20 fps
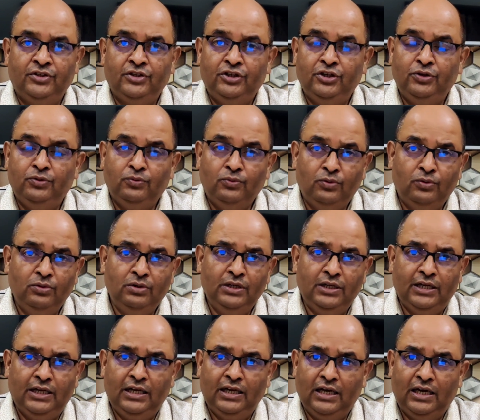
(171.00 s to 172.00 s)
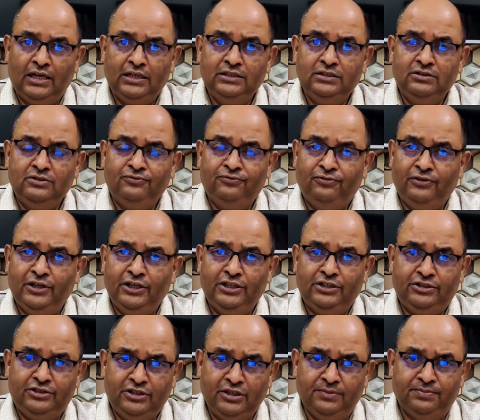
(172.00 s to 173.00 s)
He owned a large
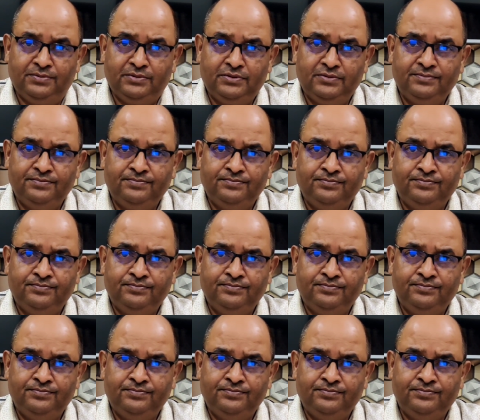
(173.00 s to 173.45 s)
fleet ships,